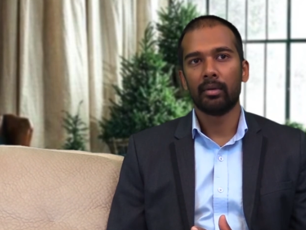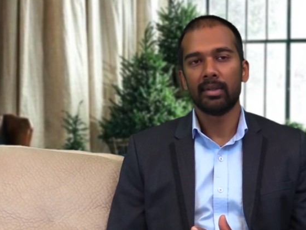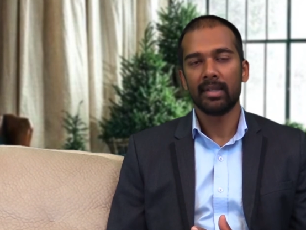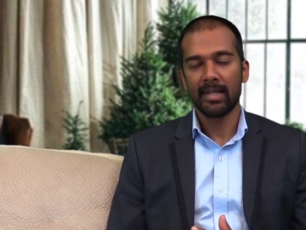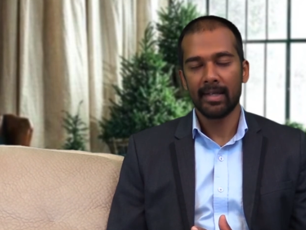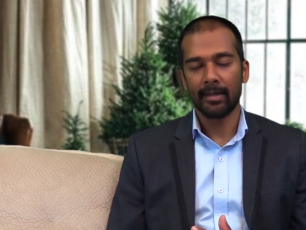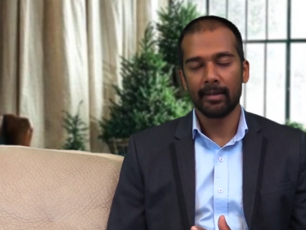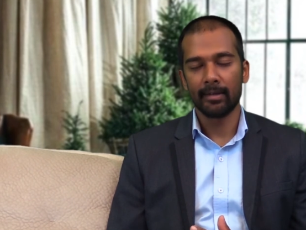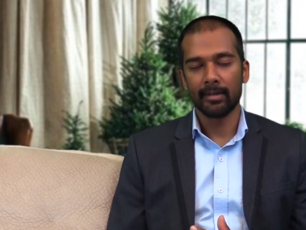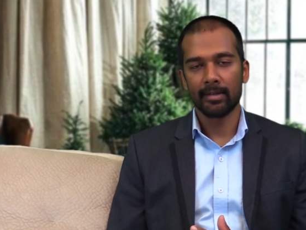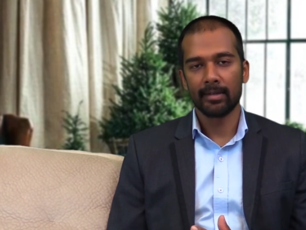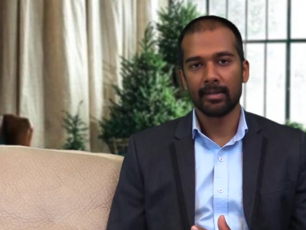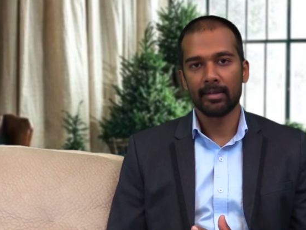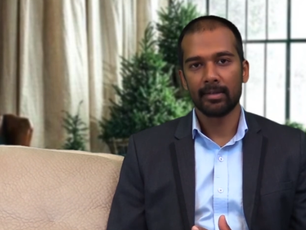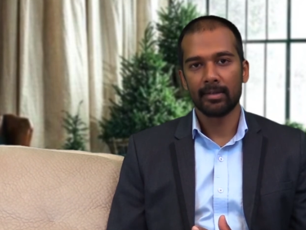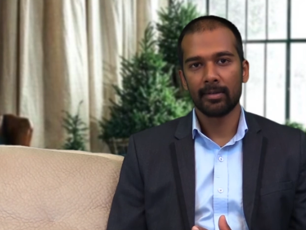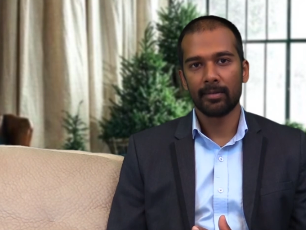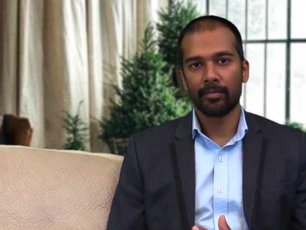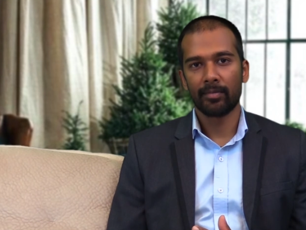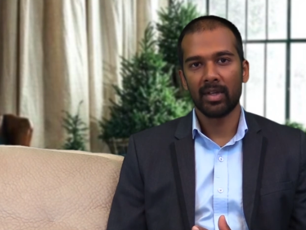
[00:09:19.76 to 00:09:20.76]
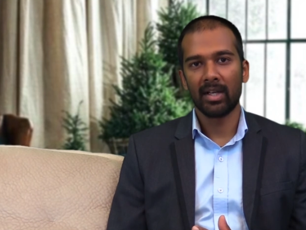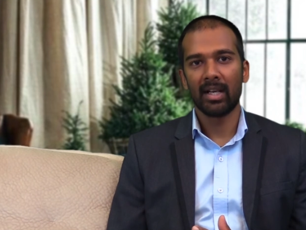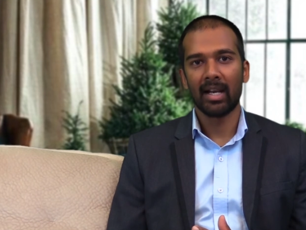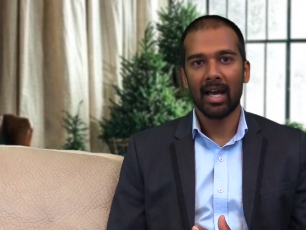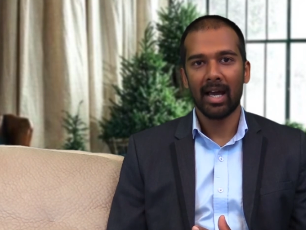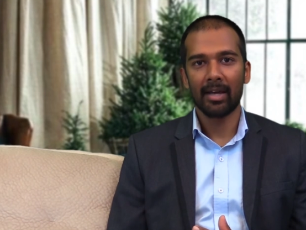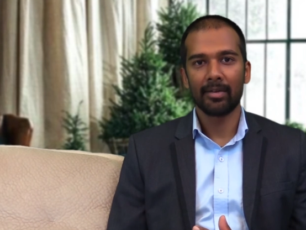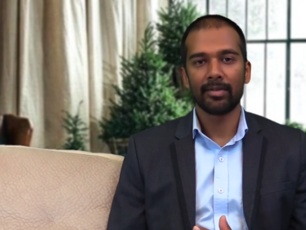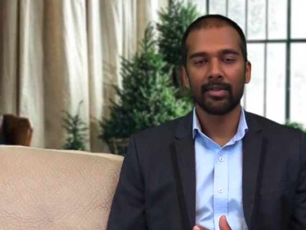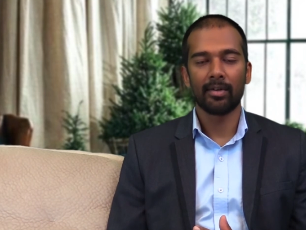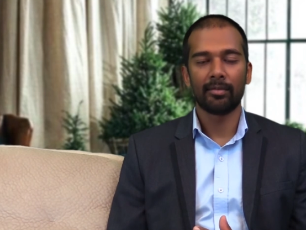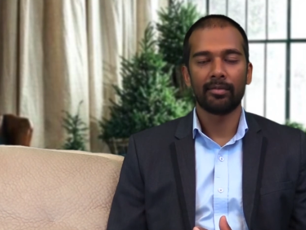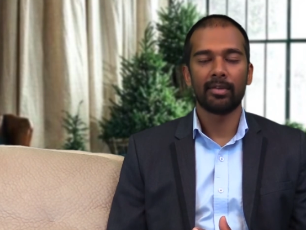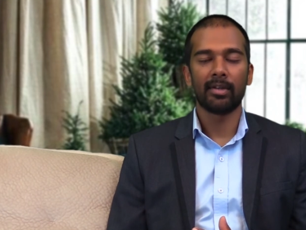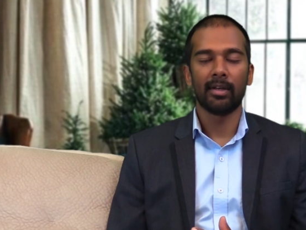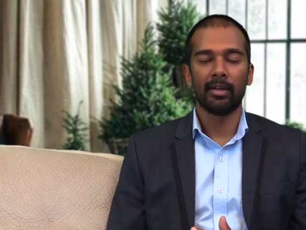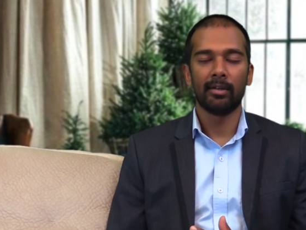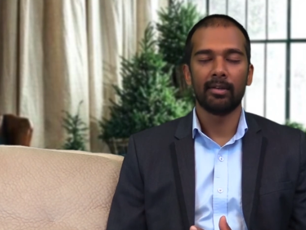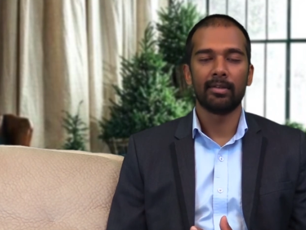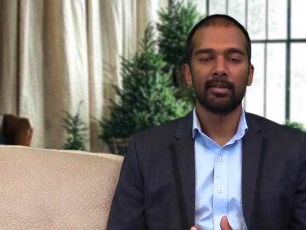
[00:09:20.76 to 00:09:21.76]
things, the lives of
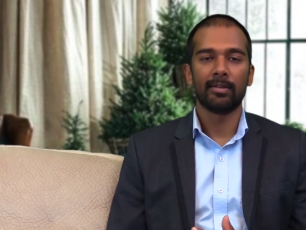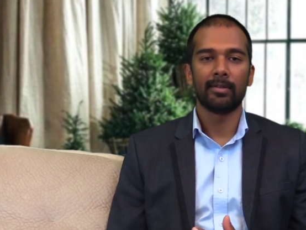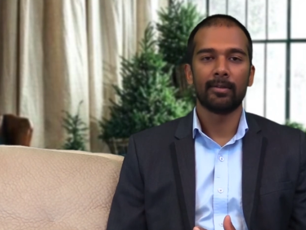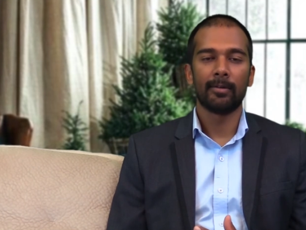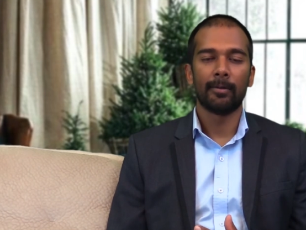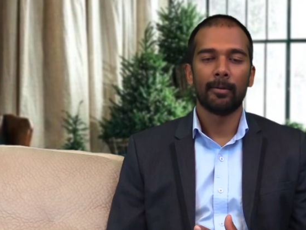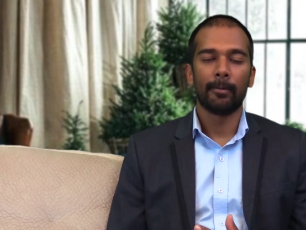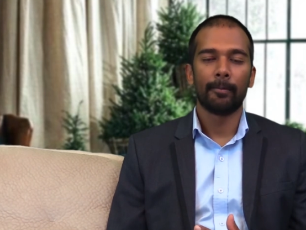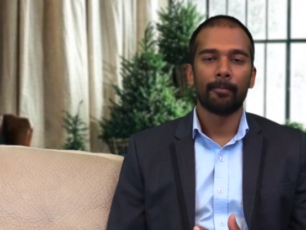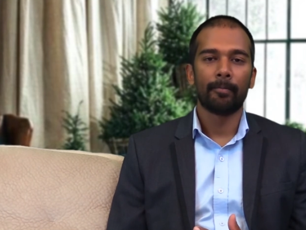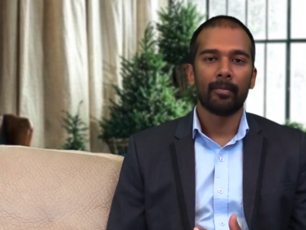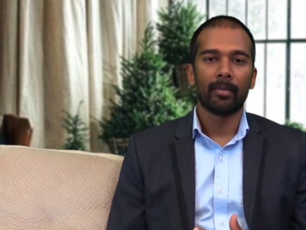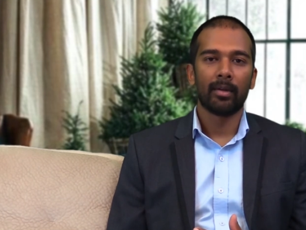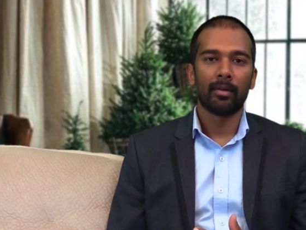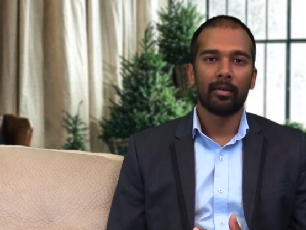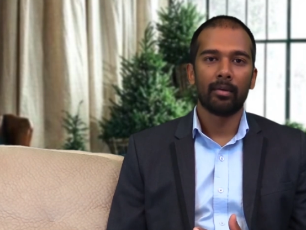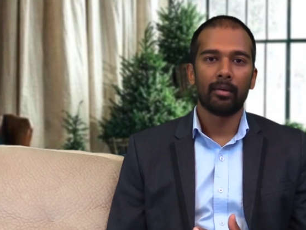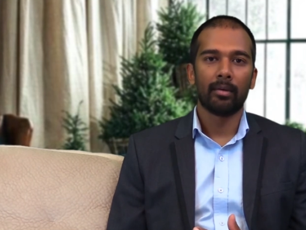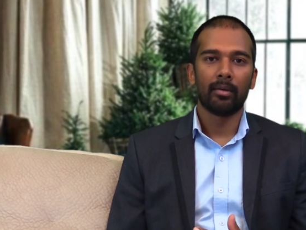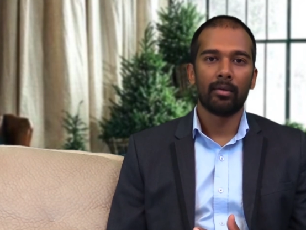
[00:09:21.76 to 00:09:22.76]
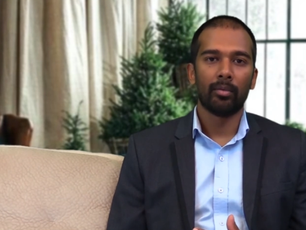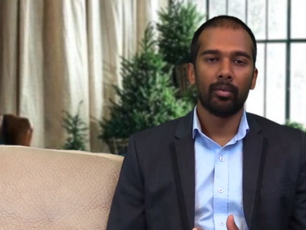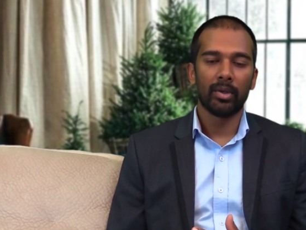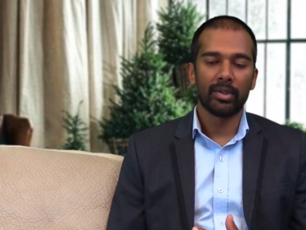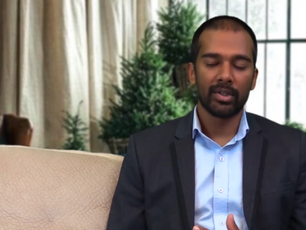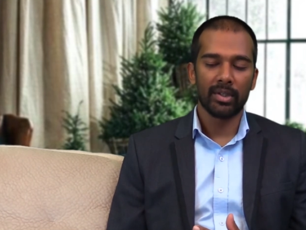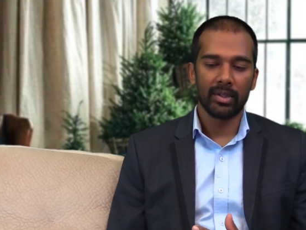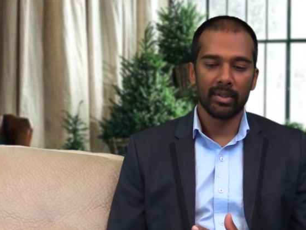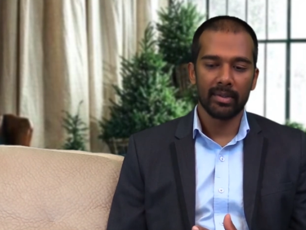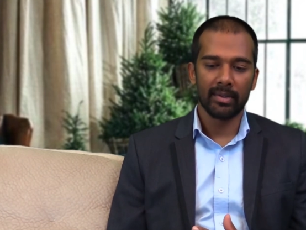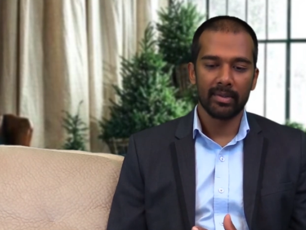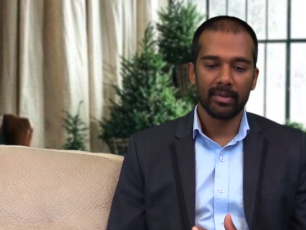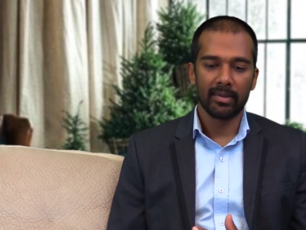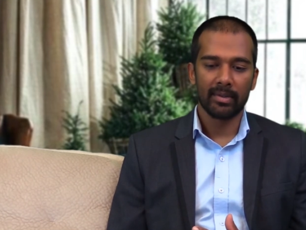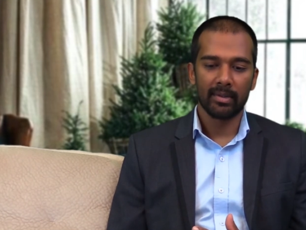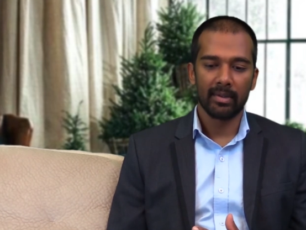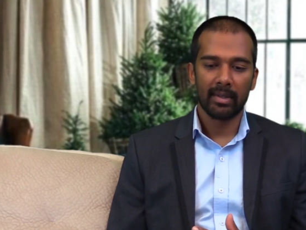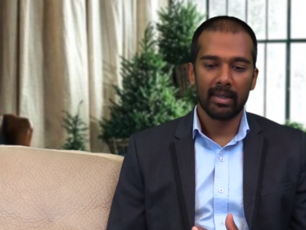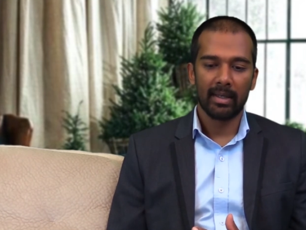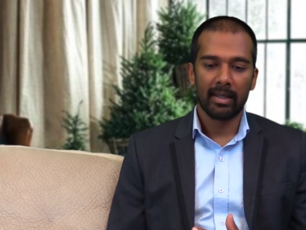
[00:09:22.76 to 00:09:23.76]
things, which
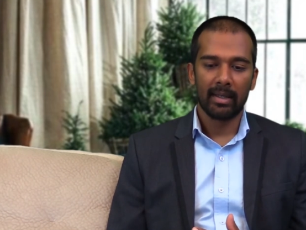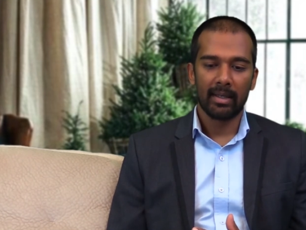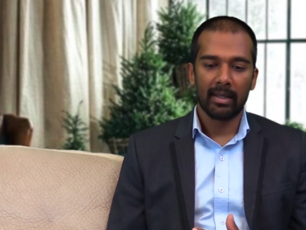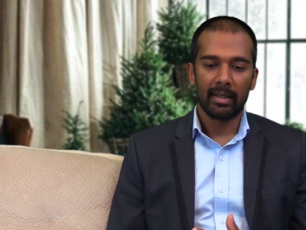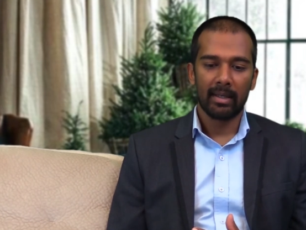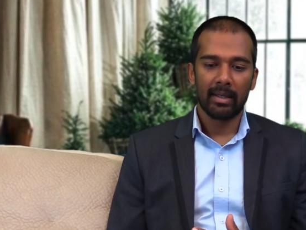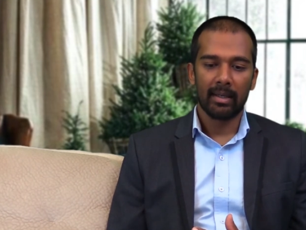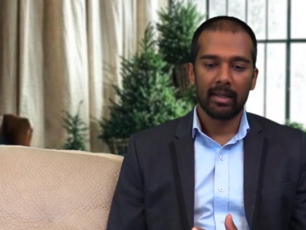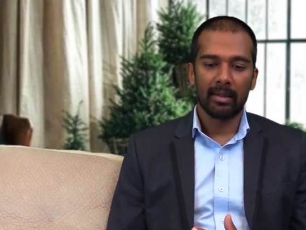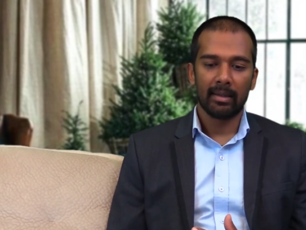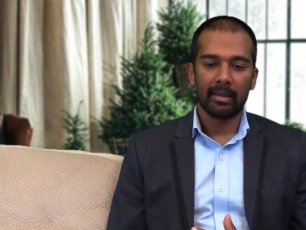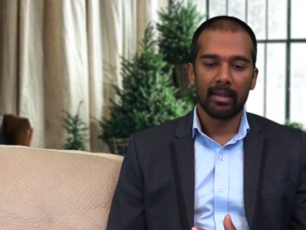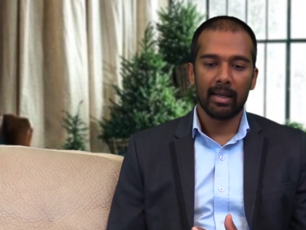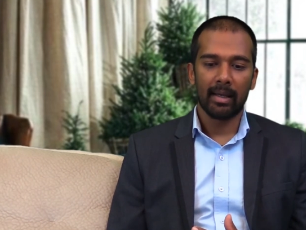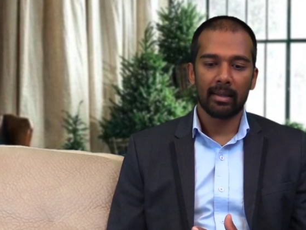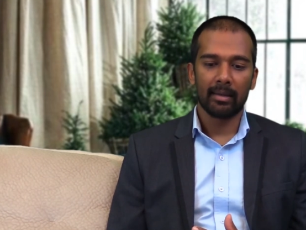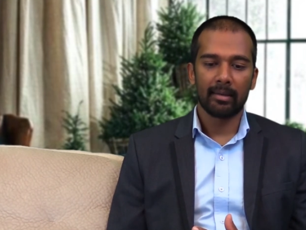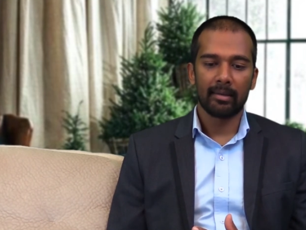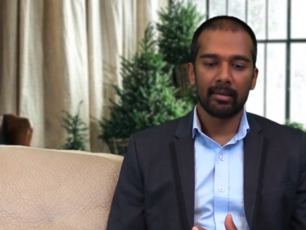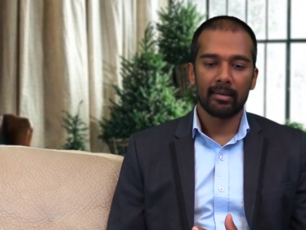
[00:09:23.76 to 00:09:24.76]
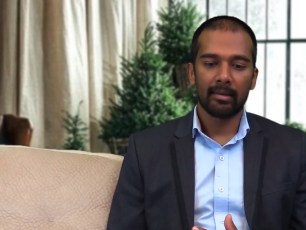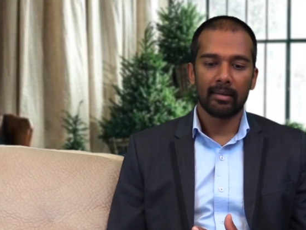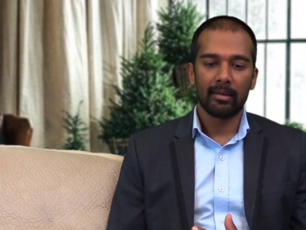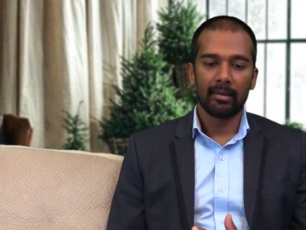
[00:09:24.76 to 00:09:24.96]
is that